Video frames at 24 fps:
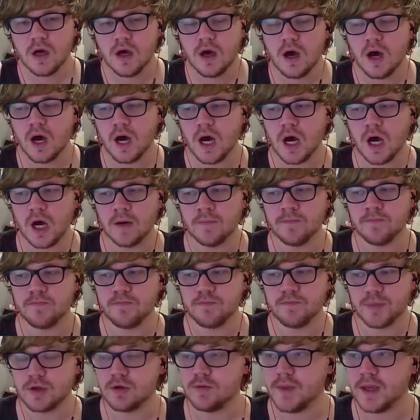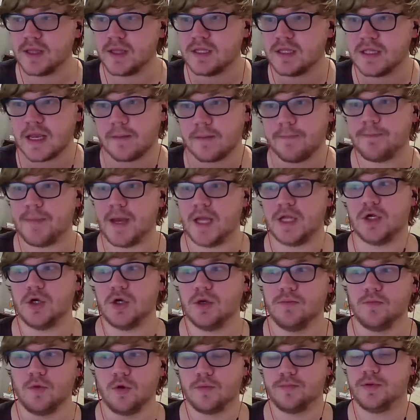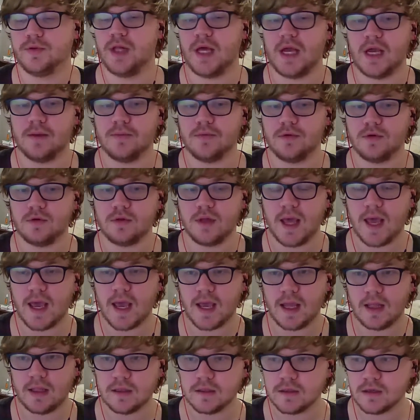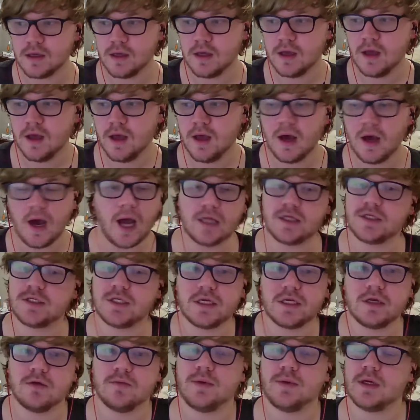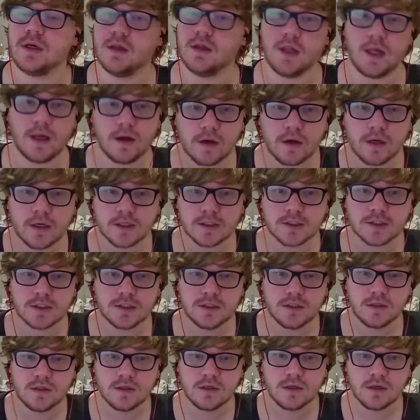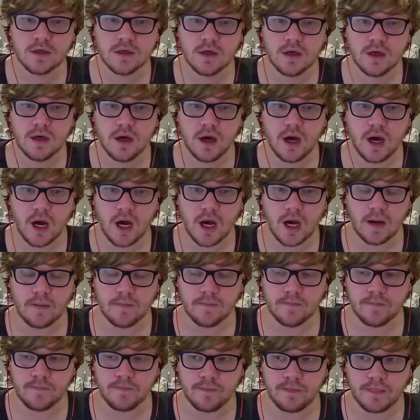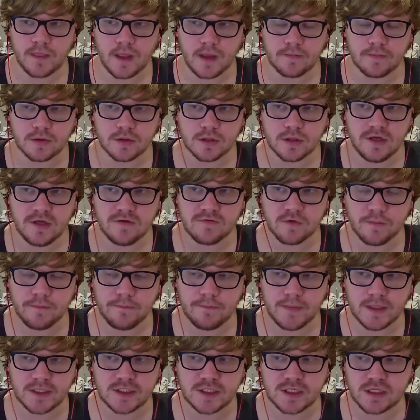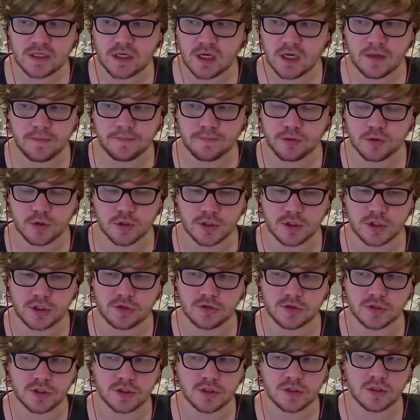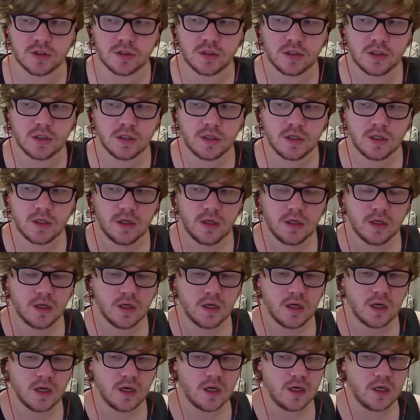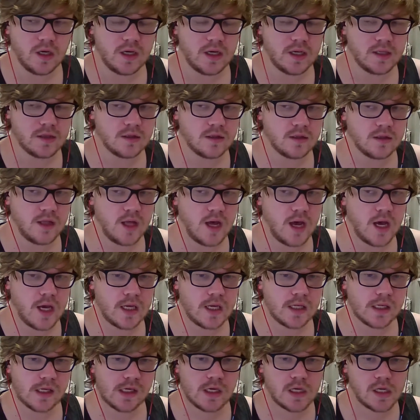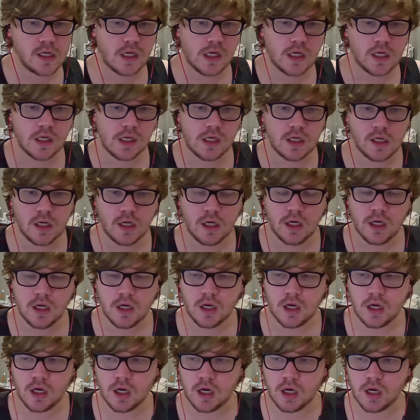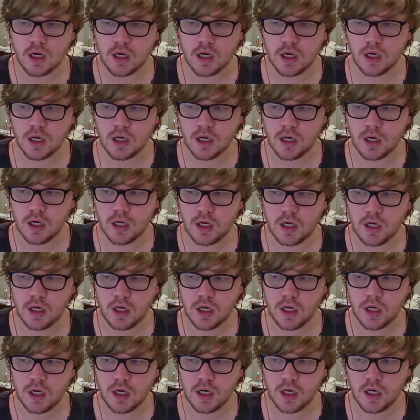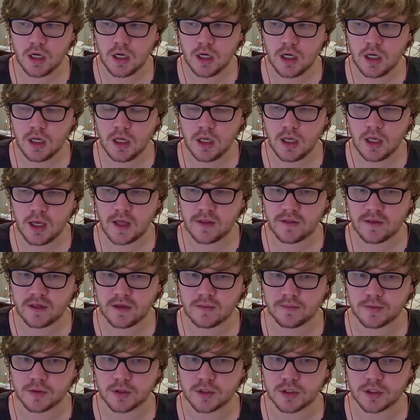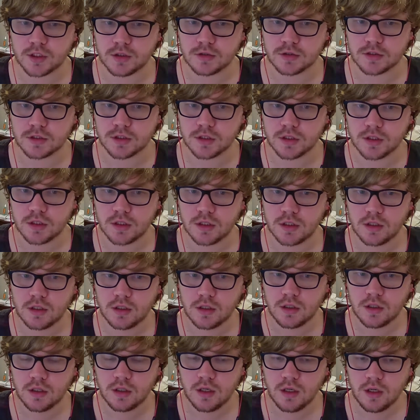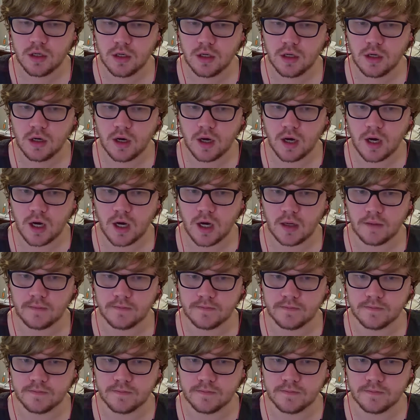But it would make the deck better and more playable, and I just think it would be hilarious. I believe we're missing a producer in the line. Yeah, I think a producer. But